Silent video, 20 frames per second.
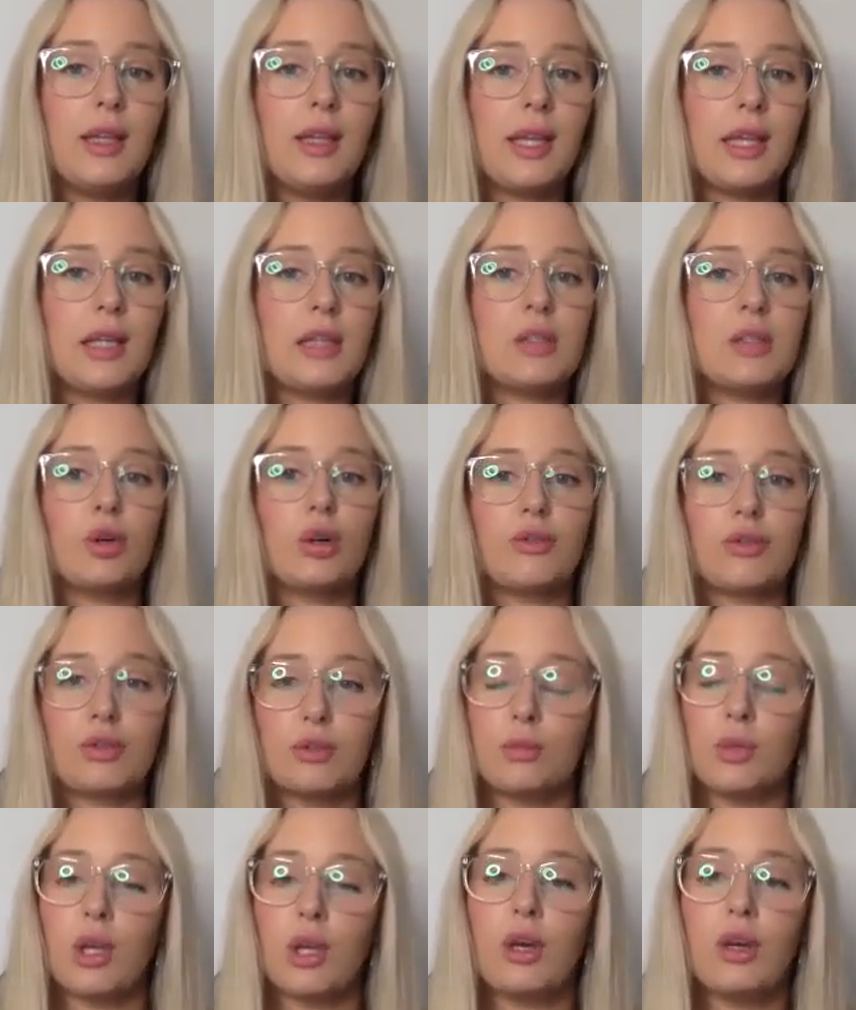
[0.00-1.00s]
It's taught
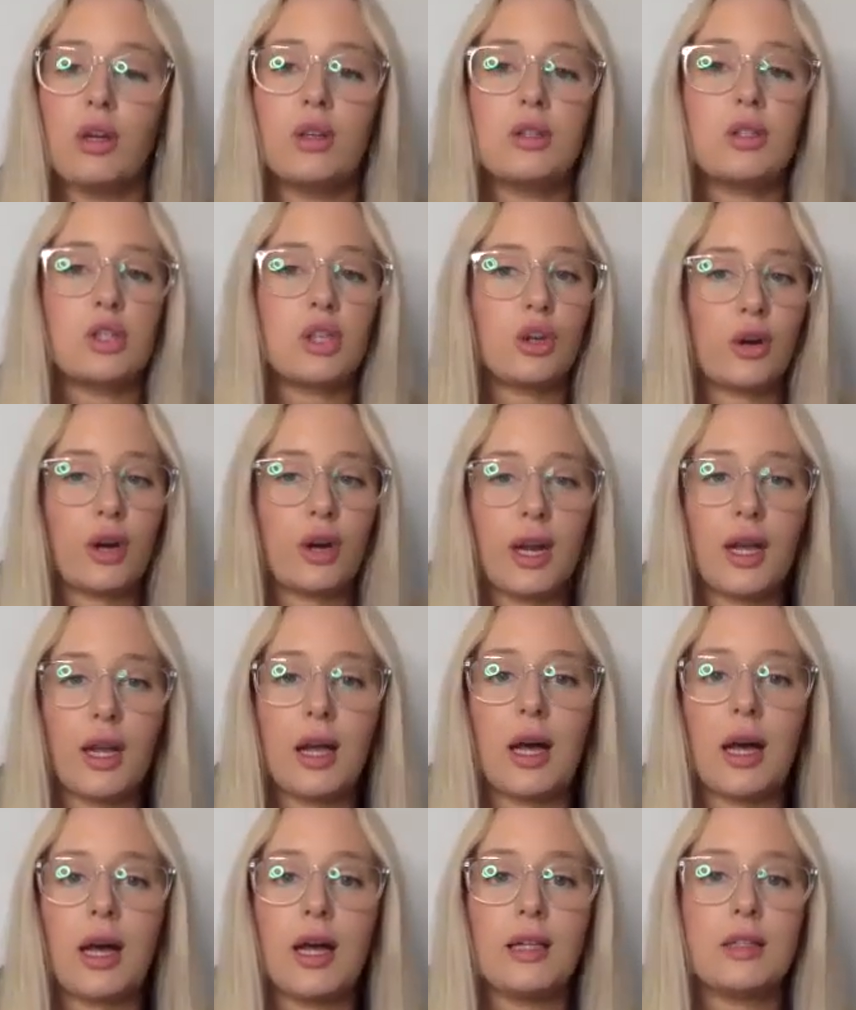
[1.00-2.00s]
from loans, credit
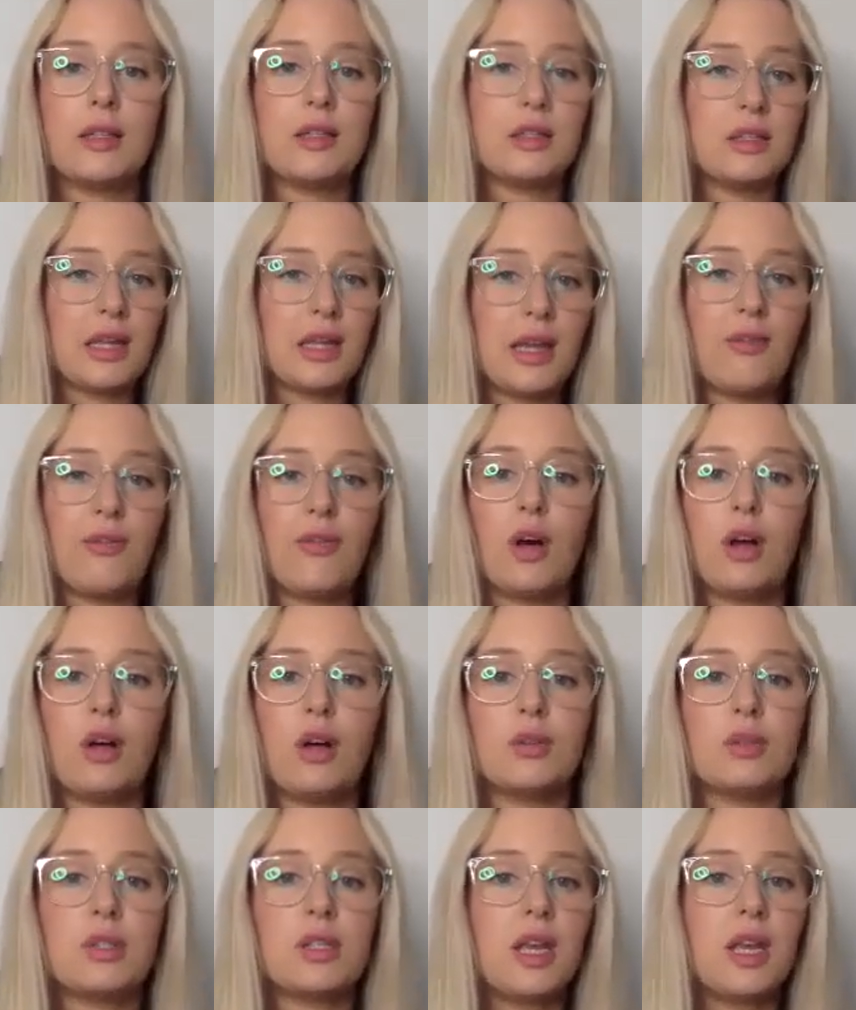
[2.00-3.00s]
cards,
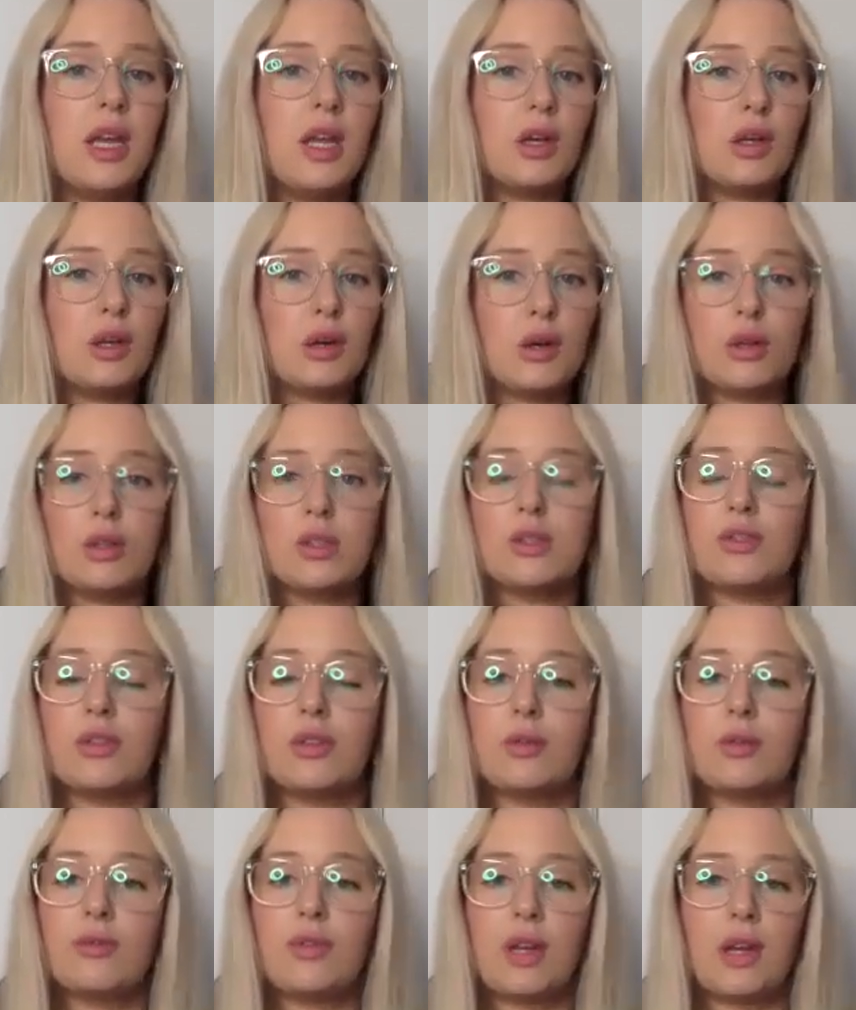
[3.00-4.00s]
defaults, calls
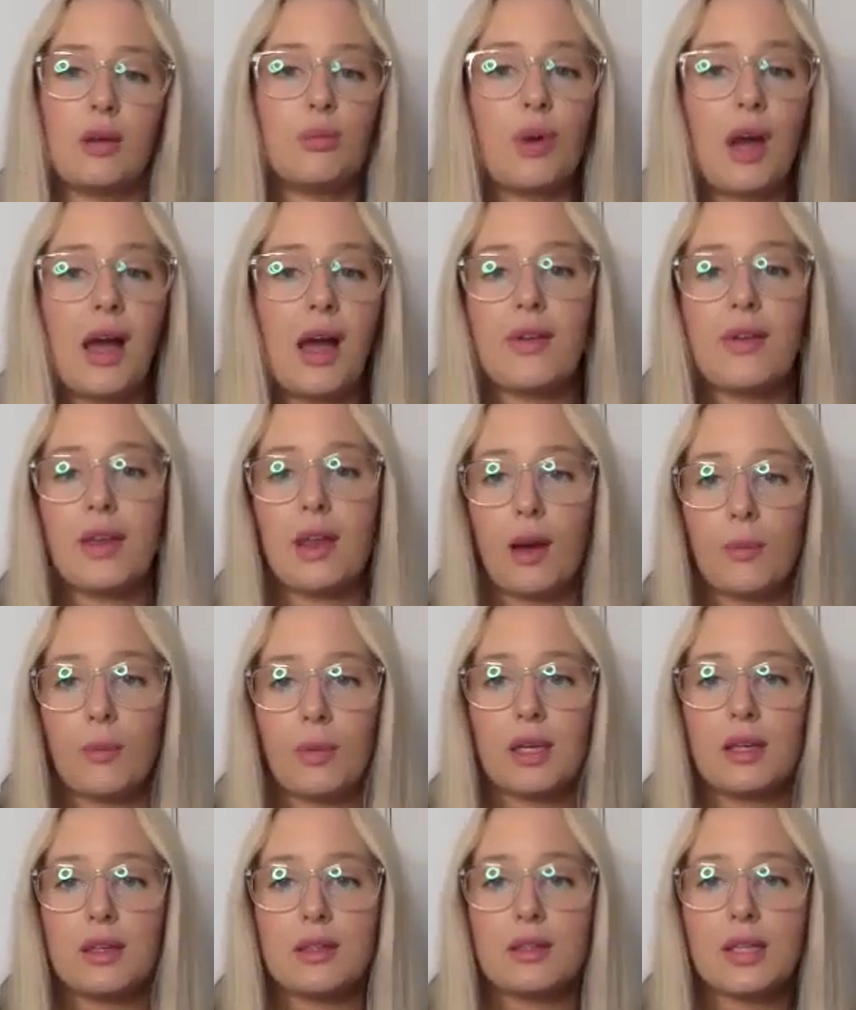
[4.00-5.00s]
from freaking private
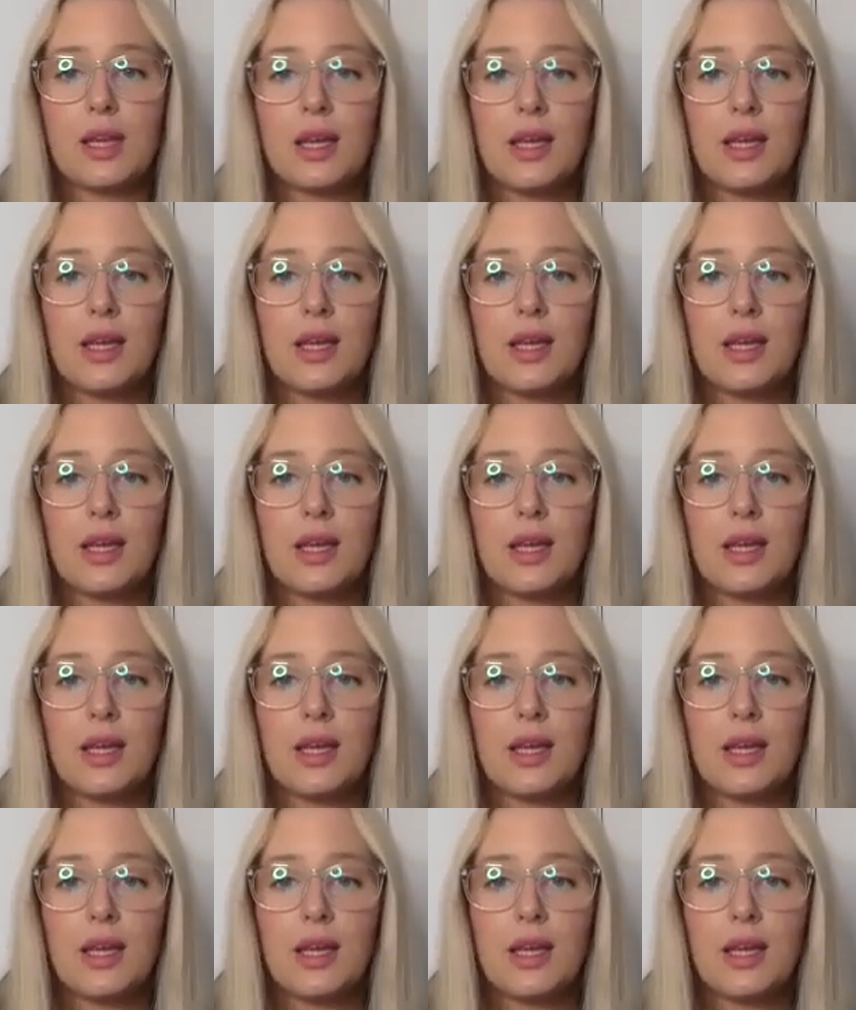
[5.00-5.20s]
numbers.